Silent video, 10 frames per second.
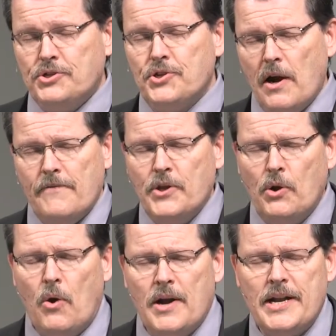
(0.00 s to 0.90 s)
serve the
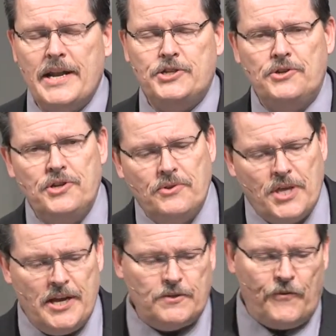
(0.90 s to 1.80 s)
Lord and as you do
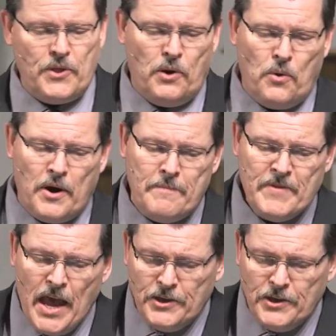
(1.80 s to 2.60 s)
things for the Lord,